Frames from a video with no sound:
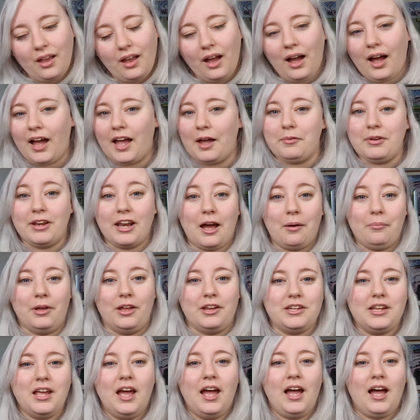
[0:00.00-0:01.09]
I am
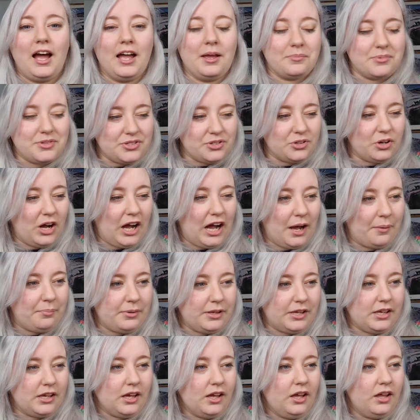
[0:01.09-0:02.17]
enamoured. I am so
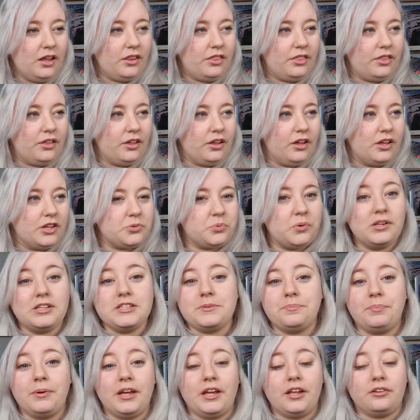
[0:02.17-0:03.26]
happy that, as well as
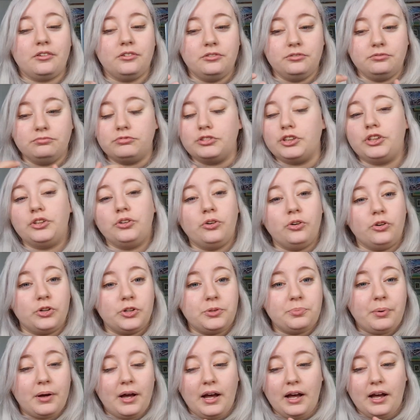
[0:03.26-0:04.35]
being run and
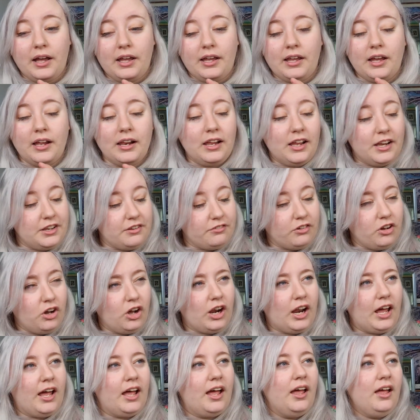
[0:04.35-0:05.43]
owned by a lady of
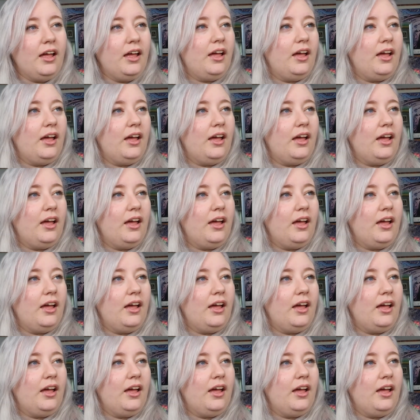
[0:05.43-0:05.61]
colour,